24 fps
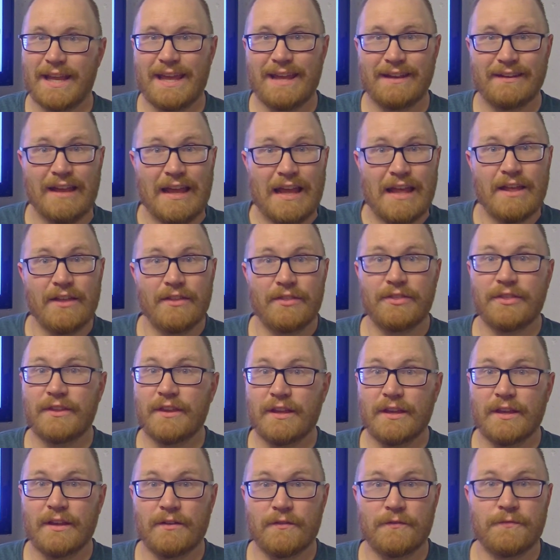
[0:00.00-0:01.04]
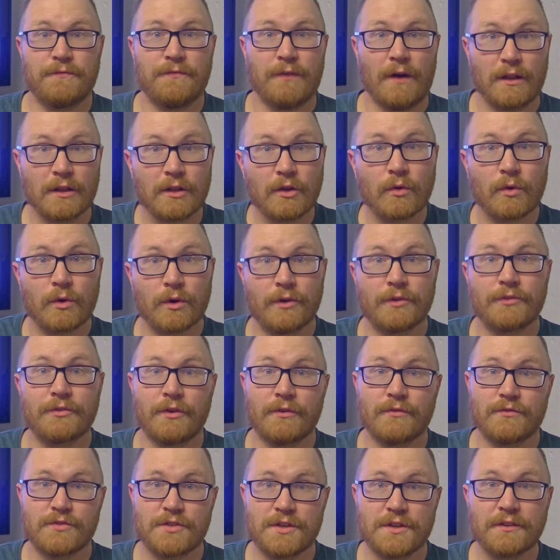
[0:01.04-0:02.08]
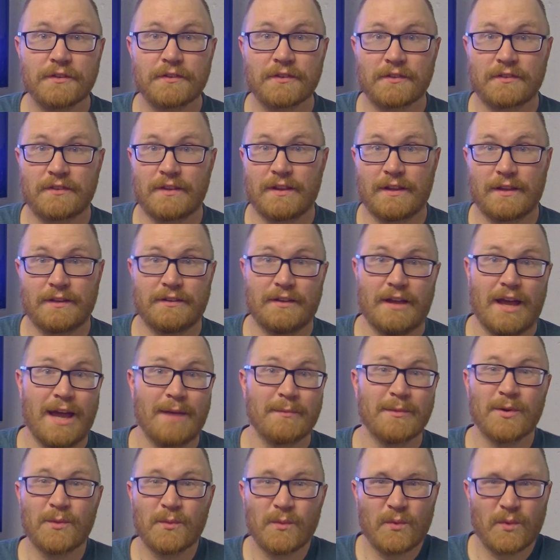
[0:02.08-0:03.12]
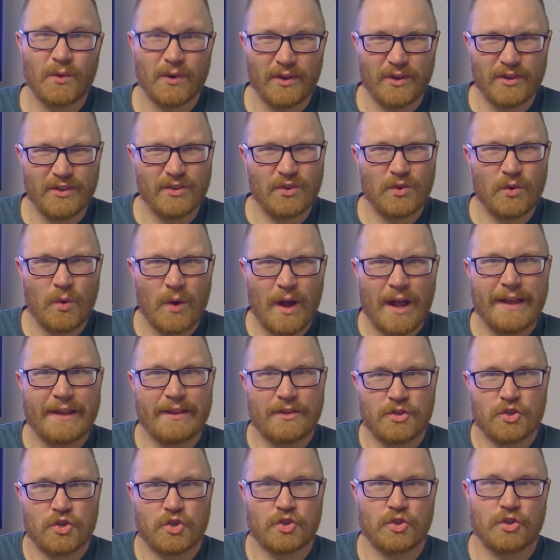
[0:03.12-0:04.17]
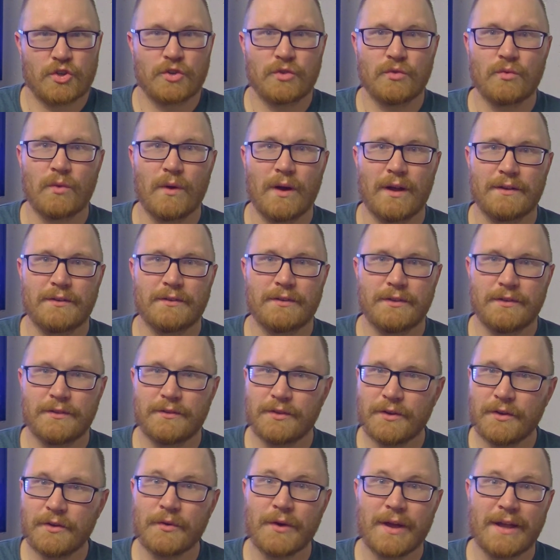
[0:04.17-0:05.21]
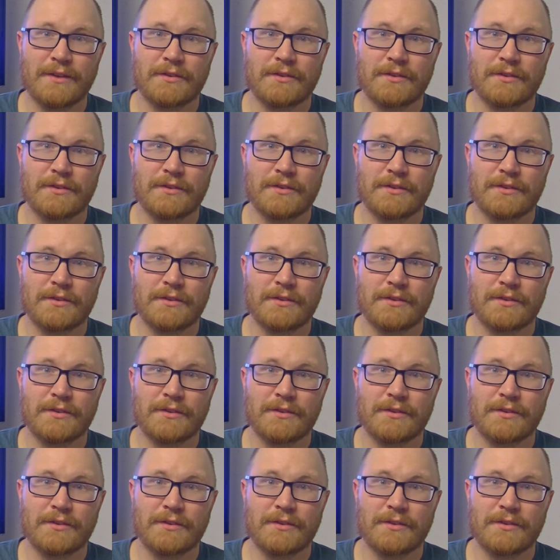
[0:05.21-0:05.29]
and the followers of Jesus at the time weren't quite sure what to do,